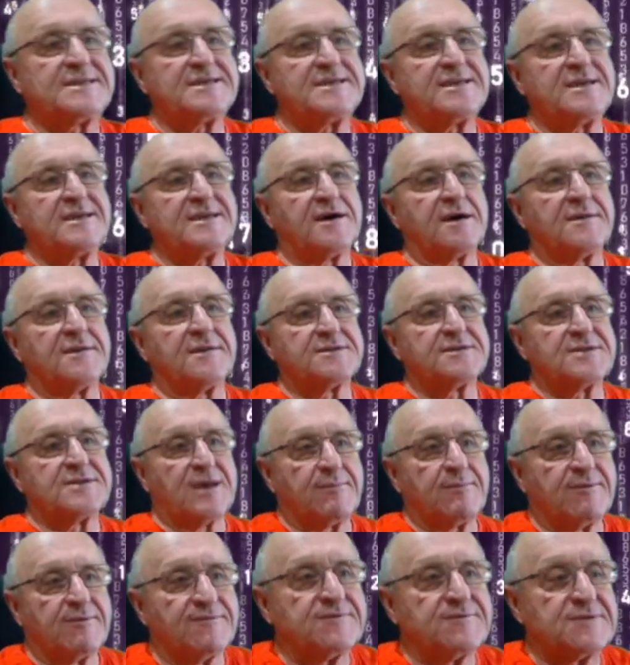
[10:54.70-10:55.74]
can see on the
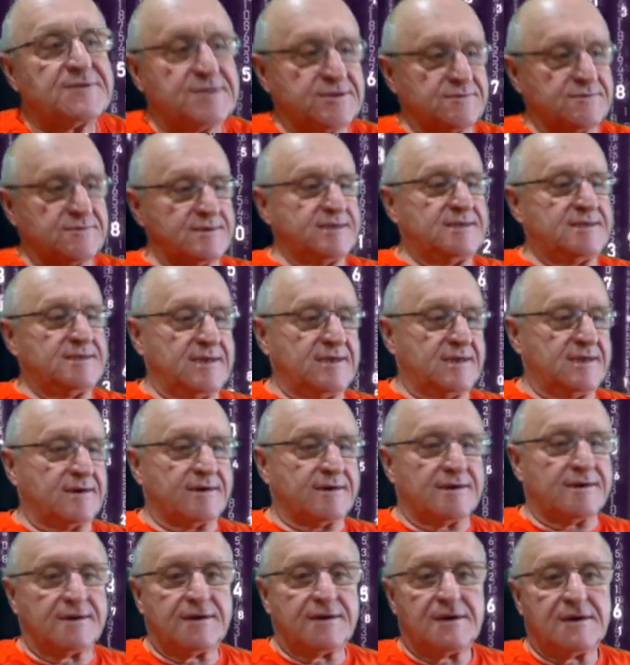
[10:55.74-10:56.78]
top of the screen
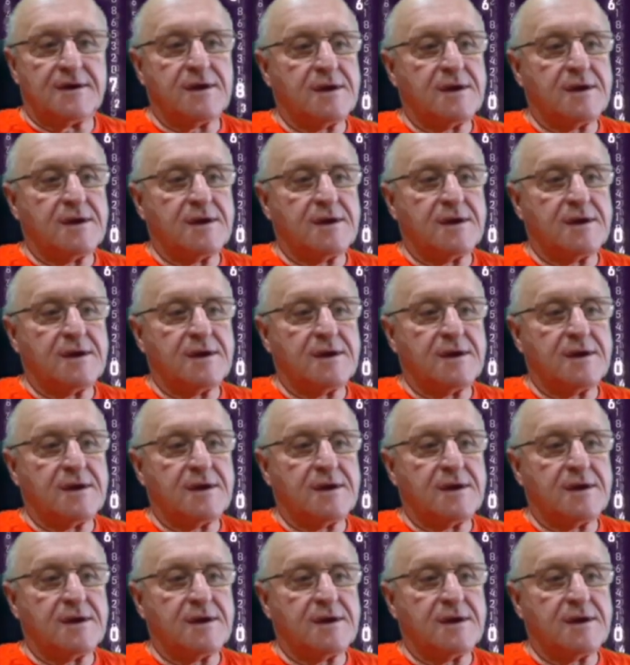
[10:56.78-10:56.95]
here,